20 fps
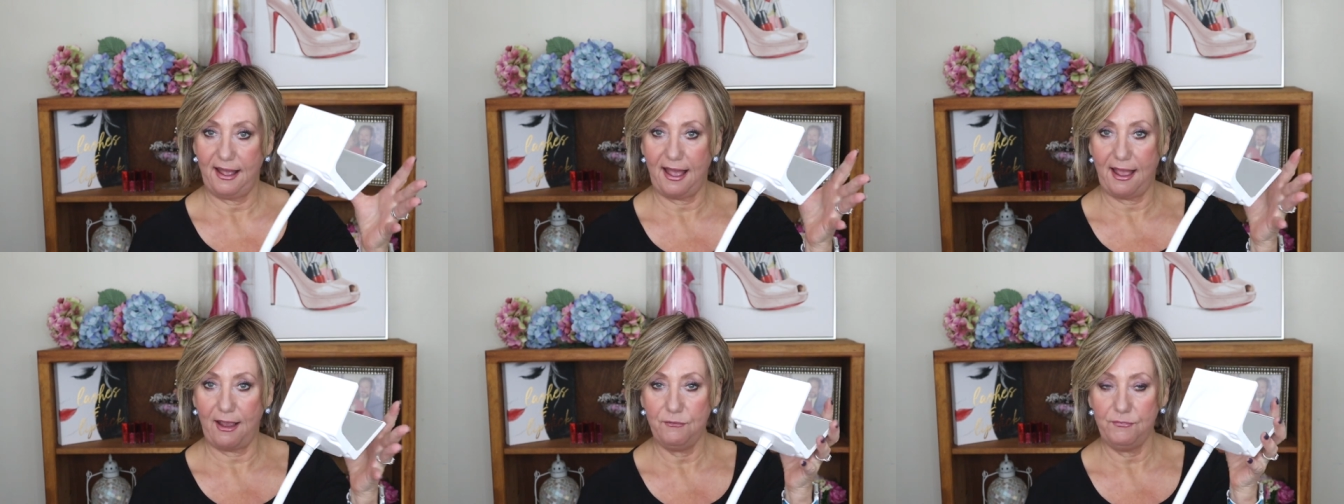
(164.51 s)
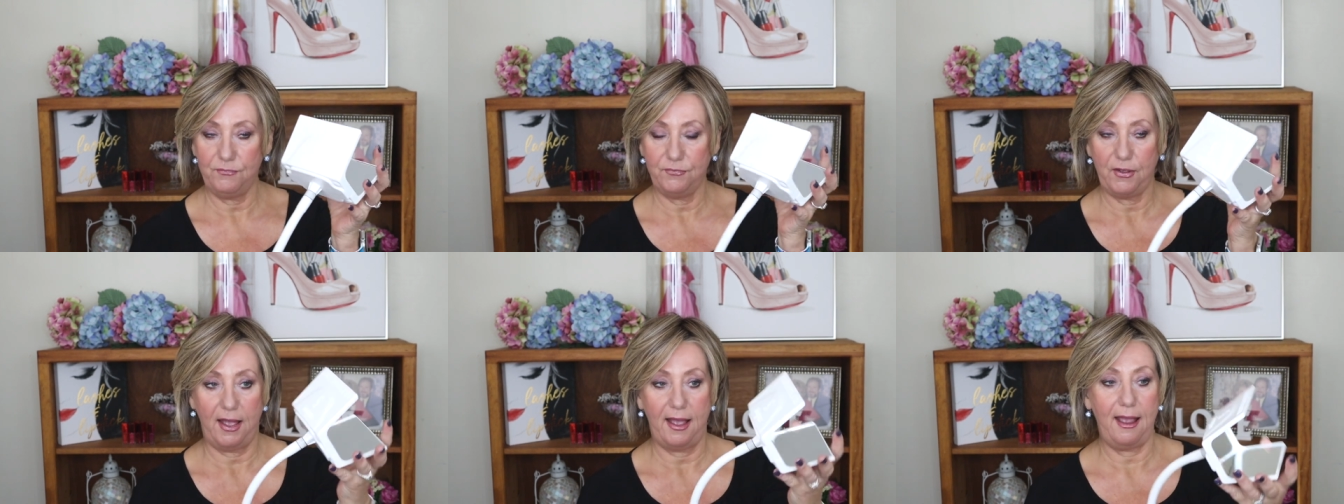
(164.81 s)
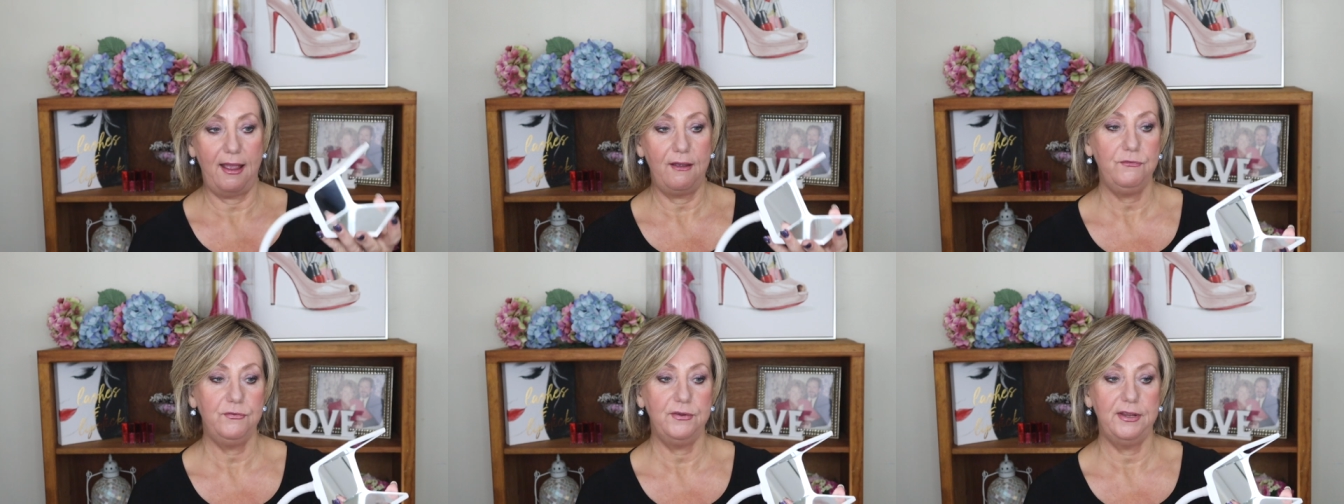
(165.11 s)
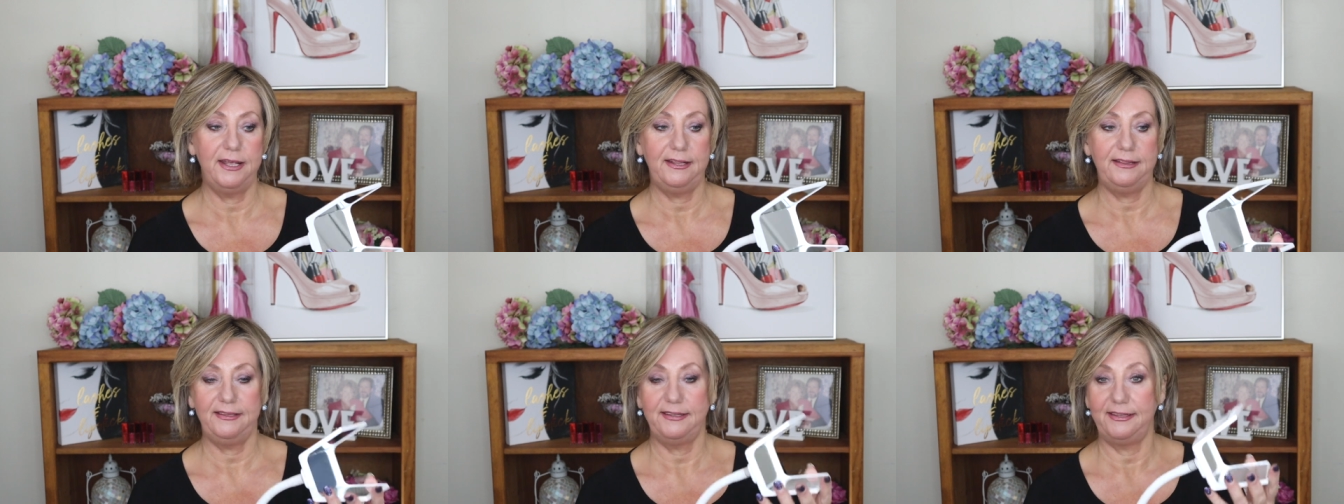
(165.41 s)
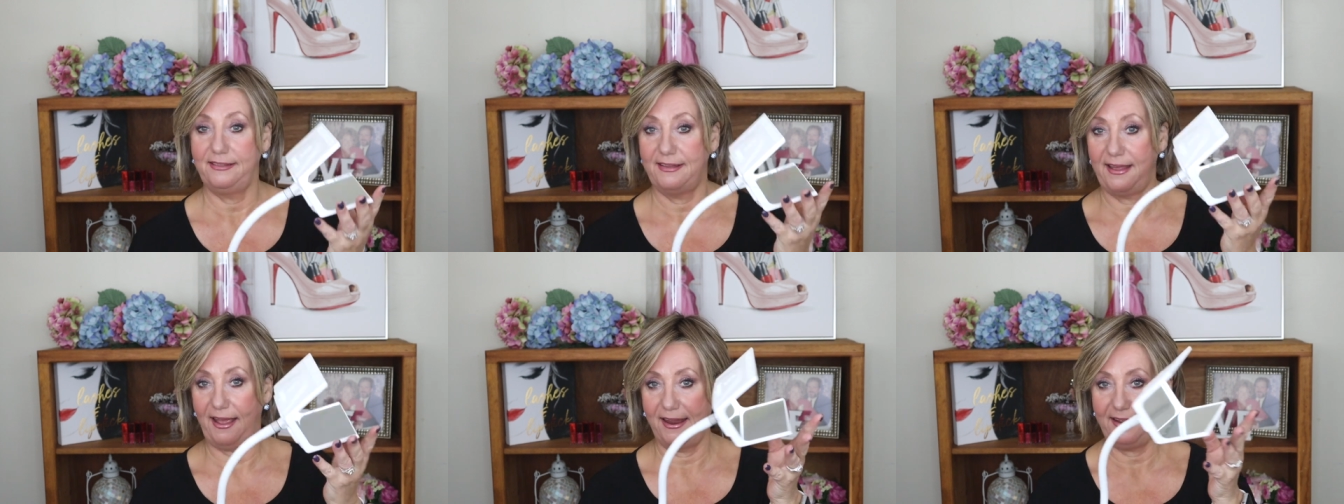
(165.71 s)
I
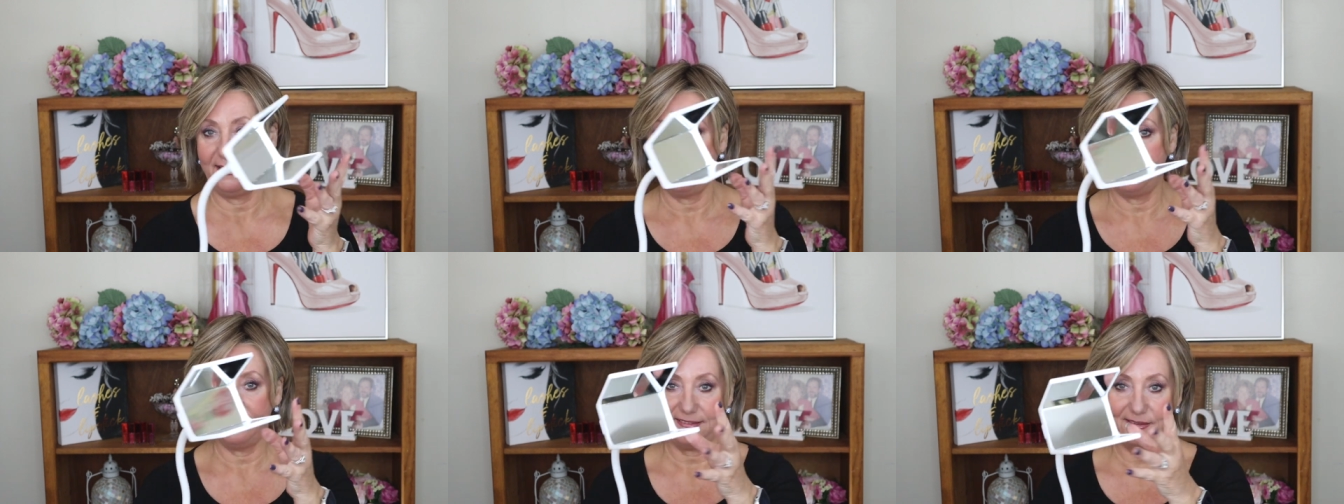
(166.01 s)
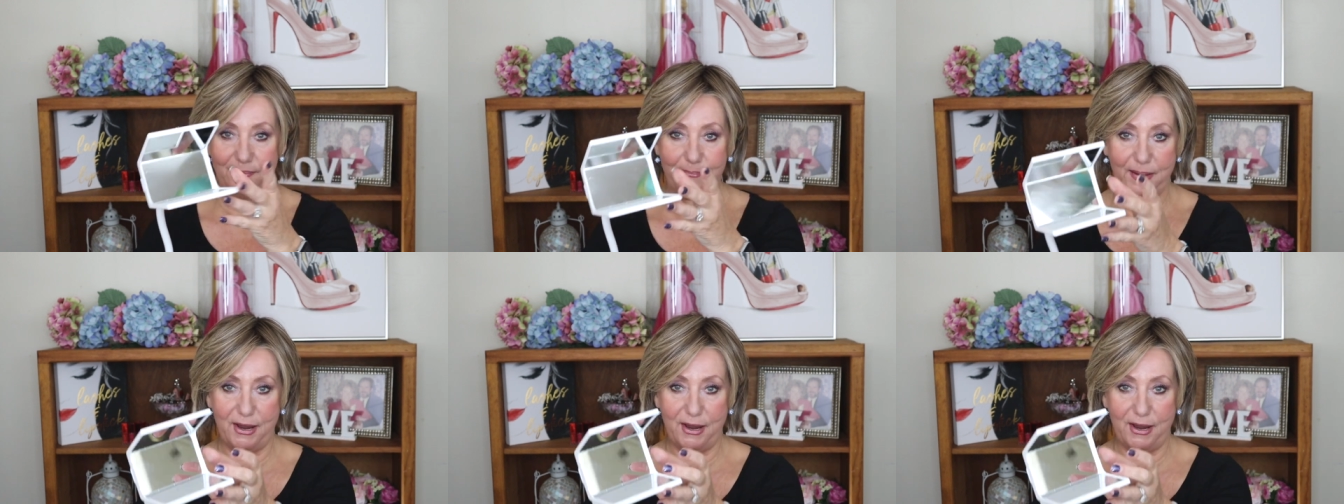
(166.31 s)
really like this